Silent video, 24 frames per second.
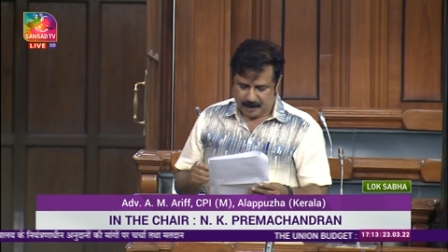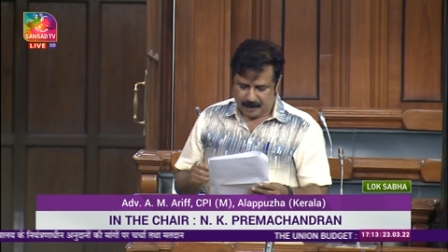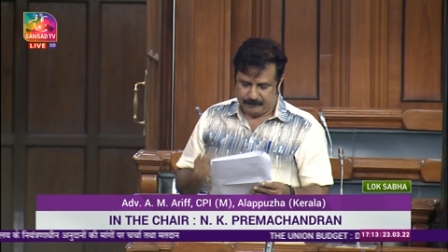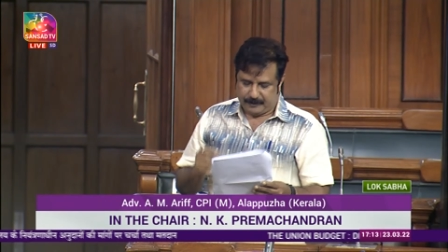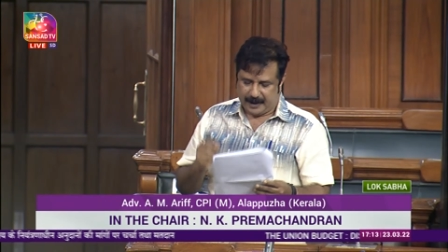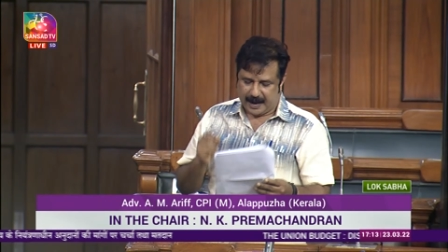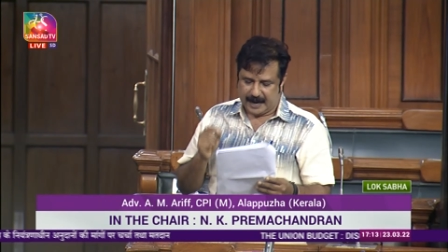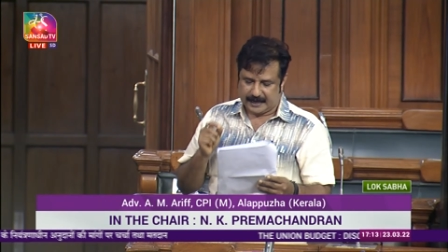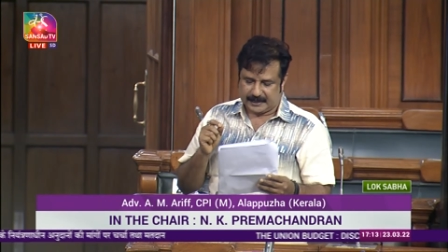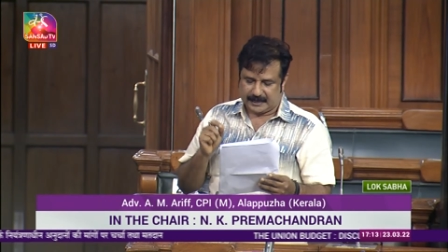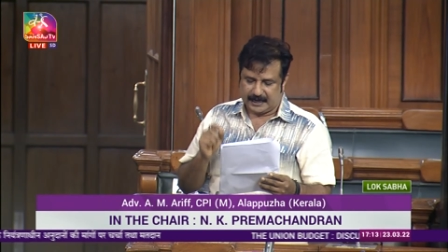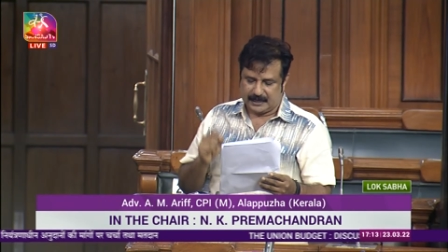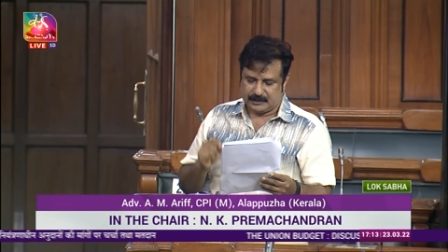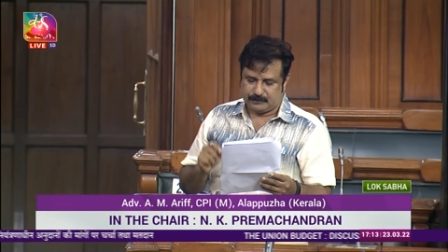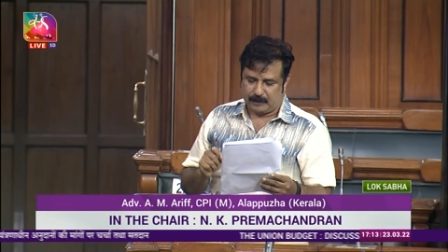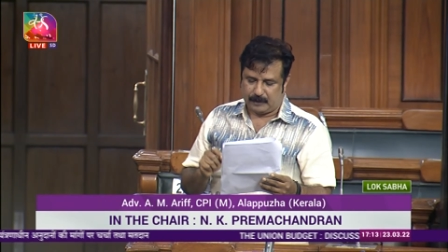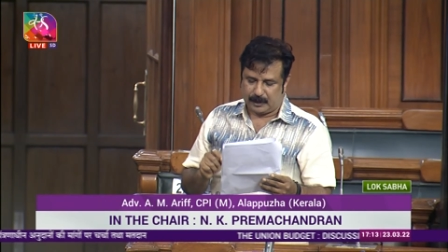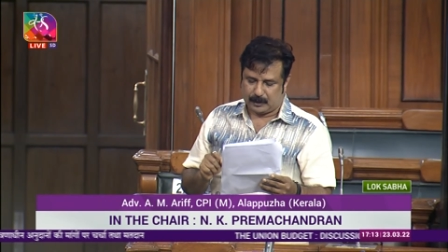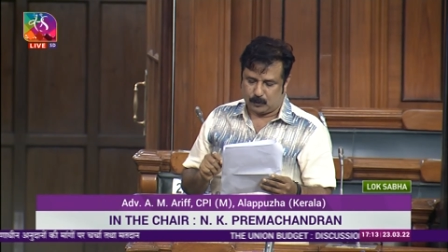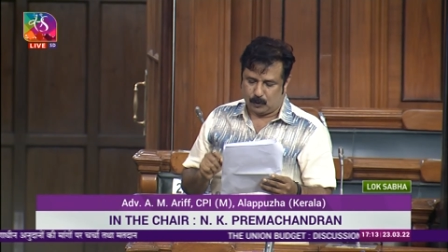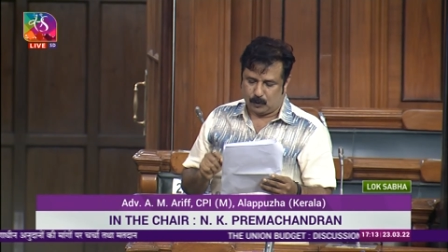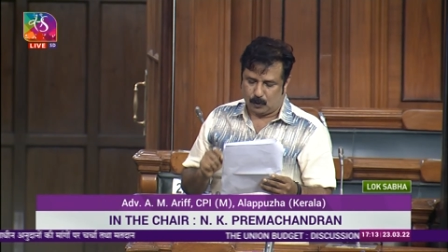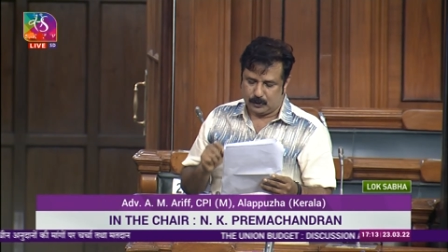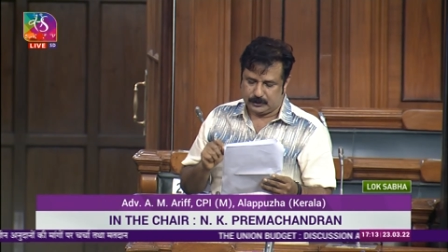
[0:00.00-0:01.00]
factories
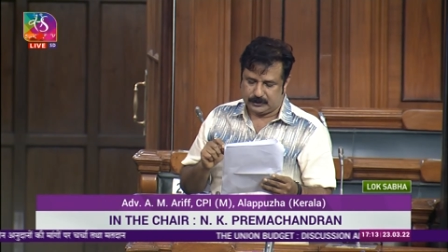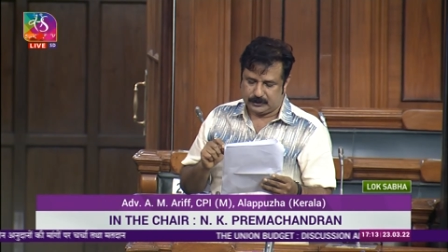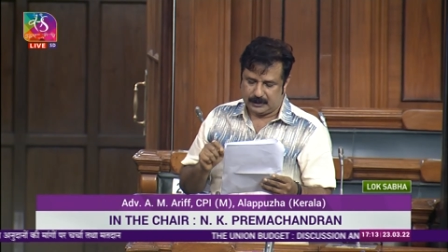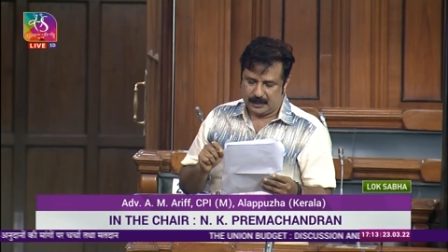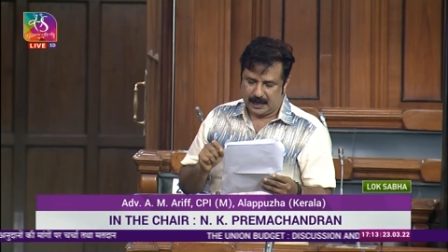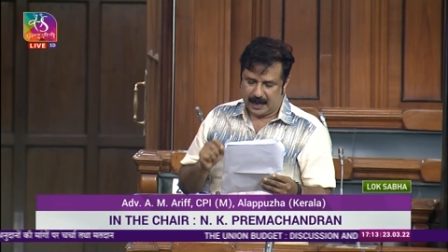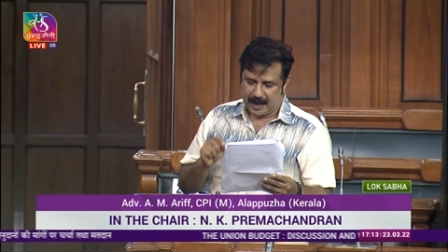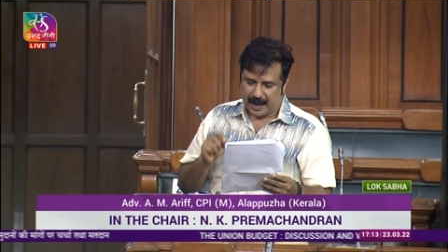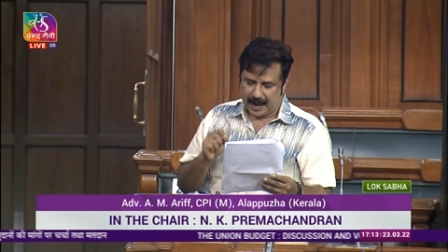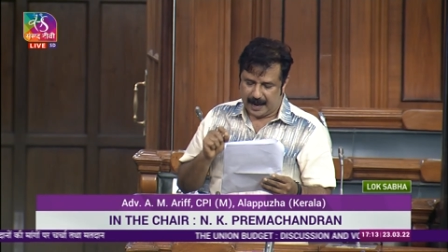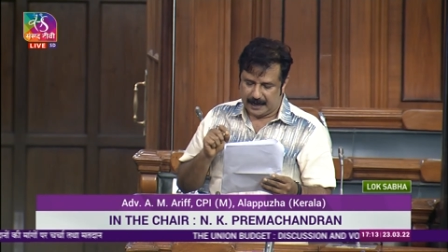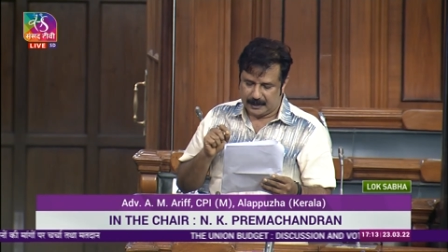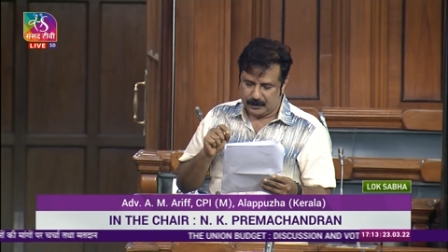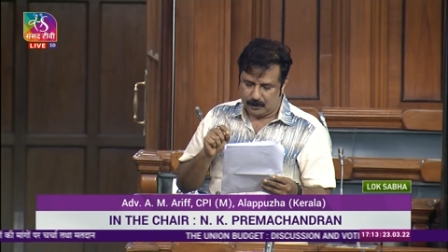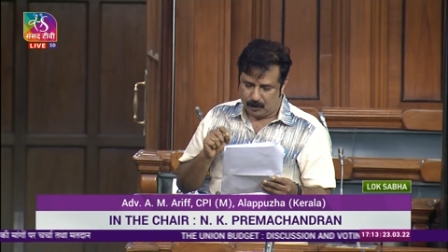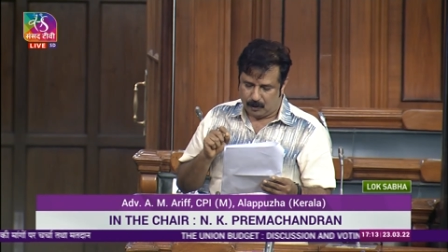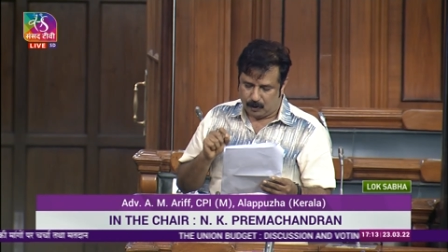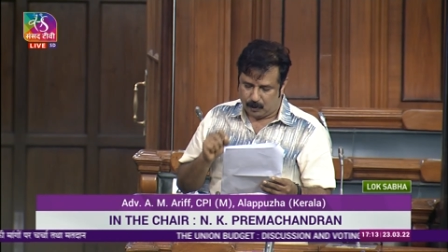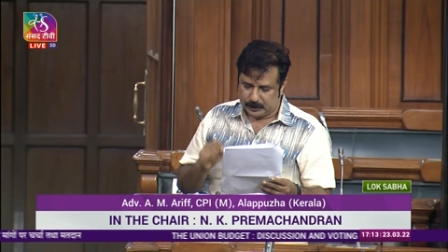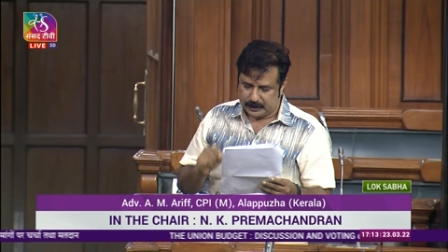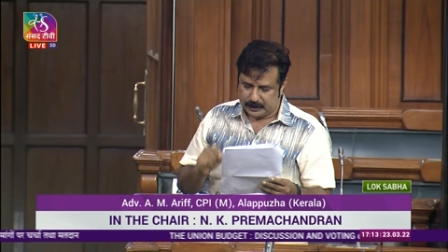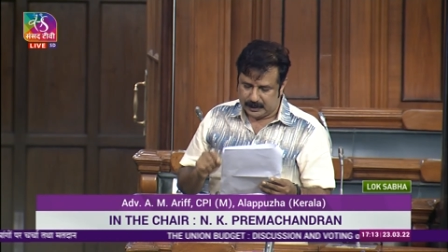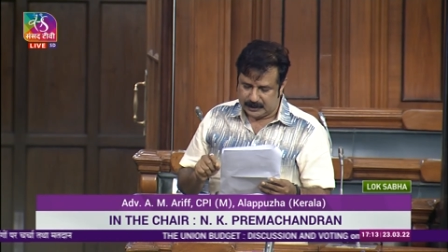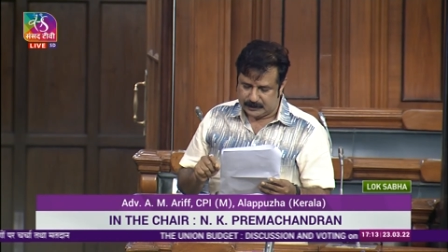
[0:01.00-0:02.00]
were closed and
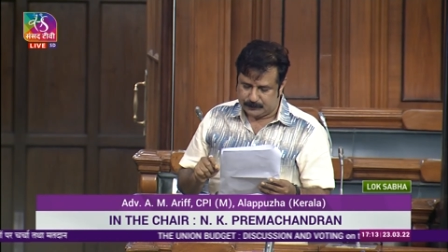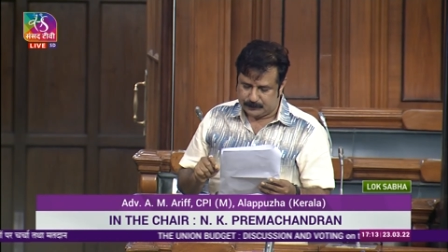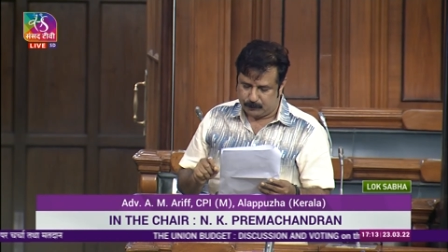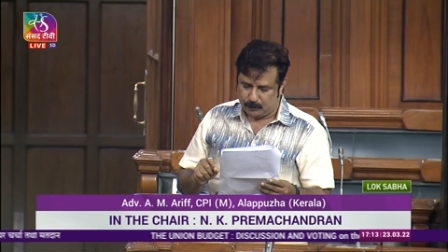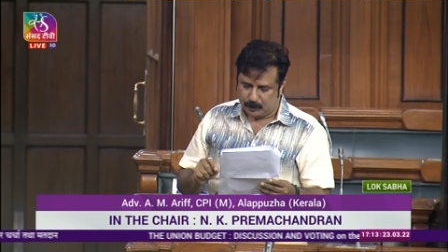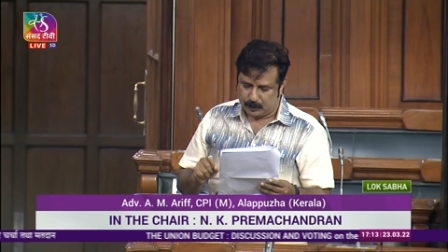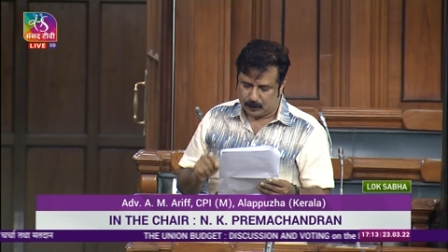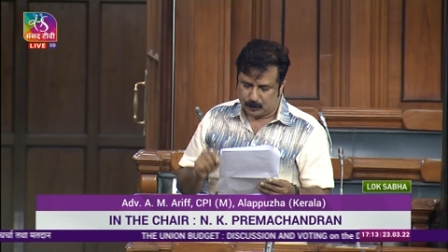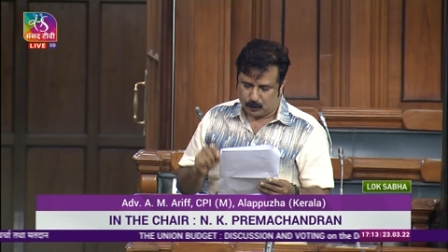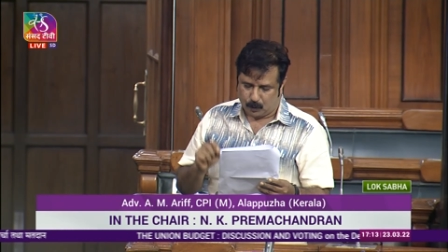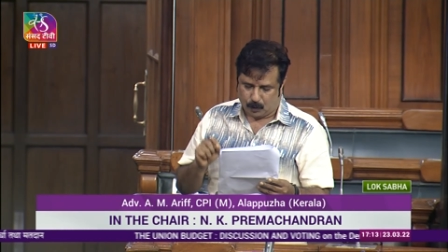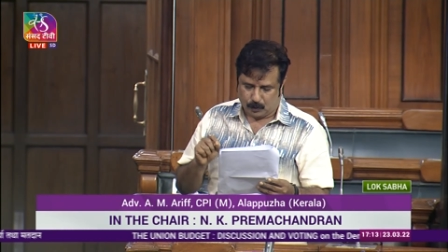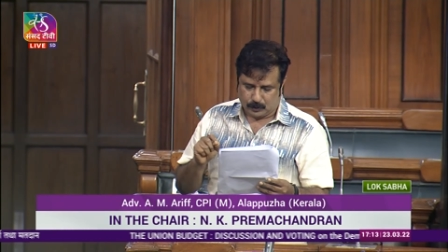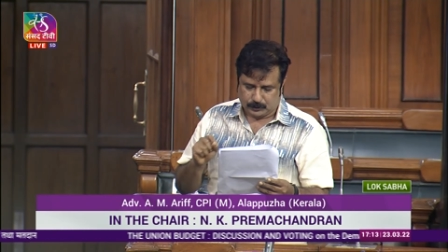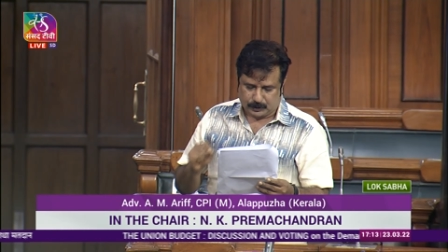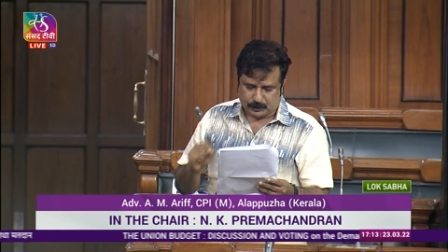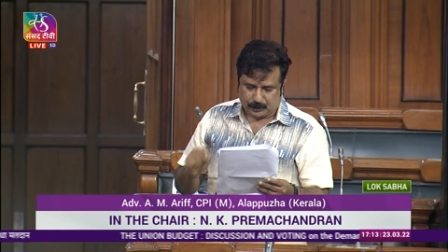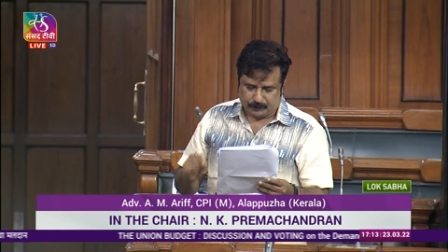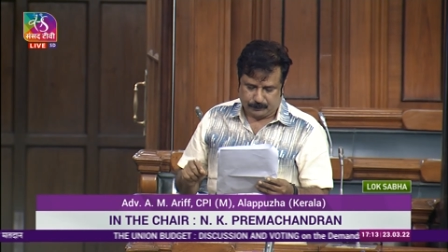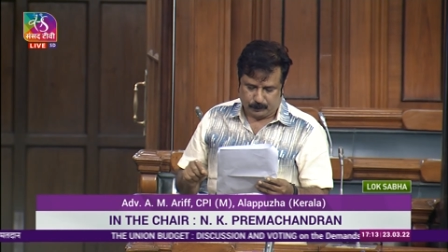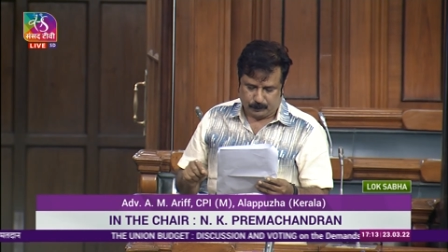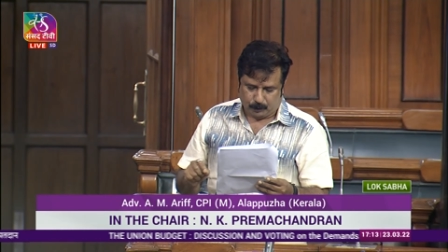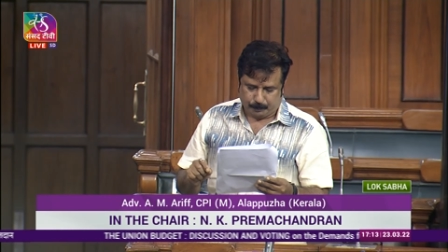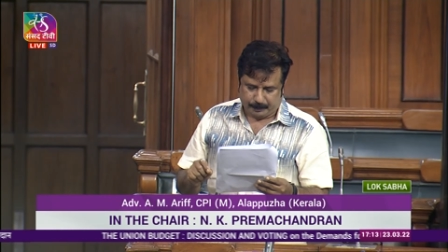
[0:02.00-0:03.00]
orders for crores
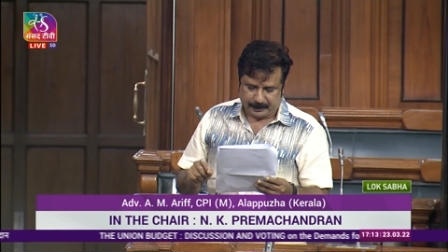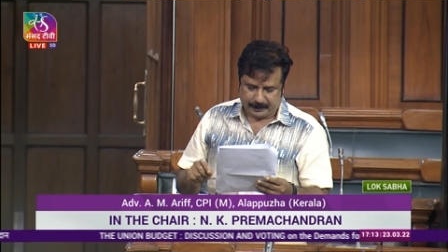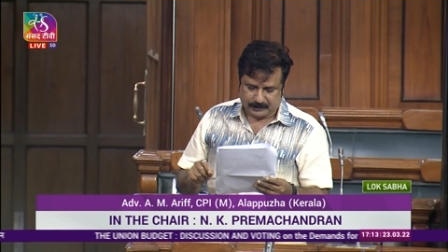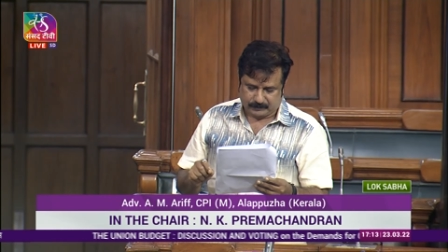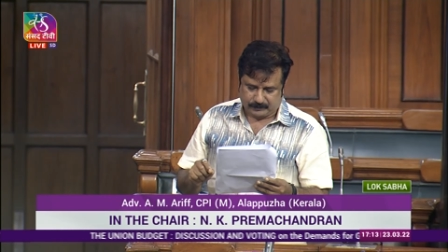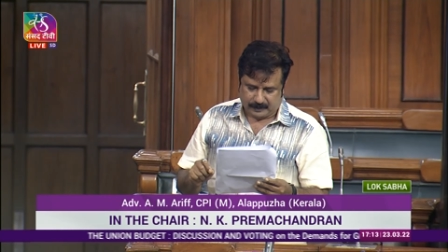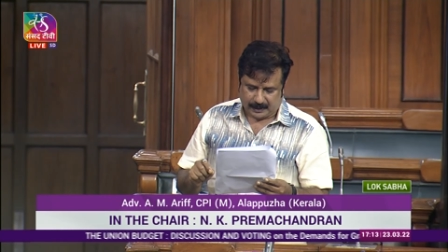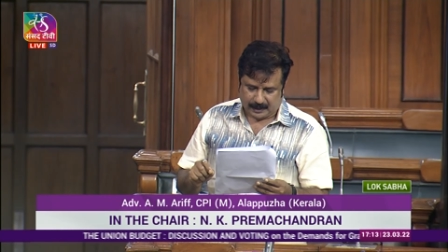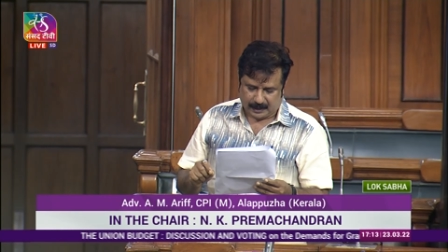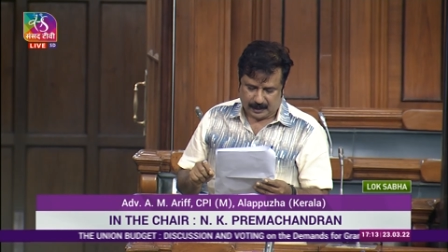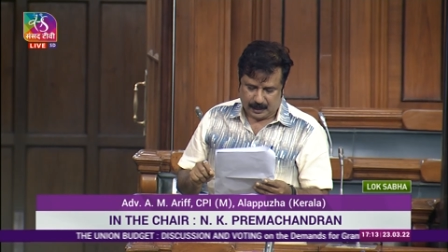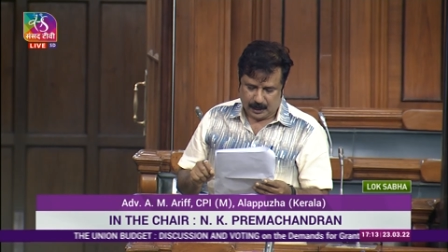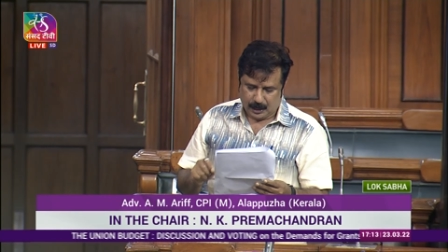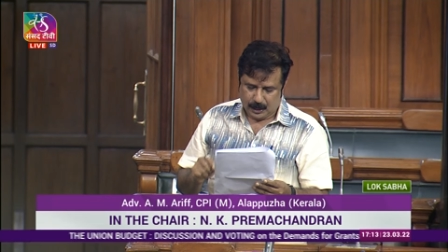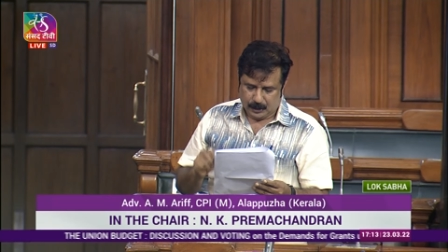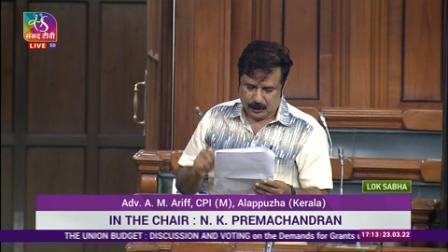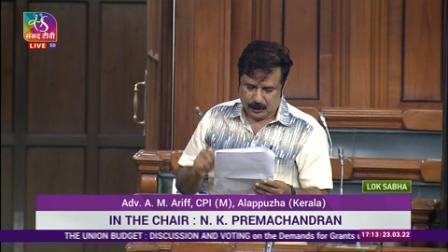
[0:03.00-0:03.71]
of rupees were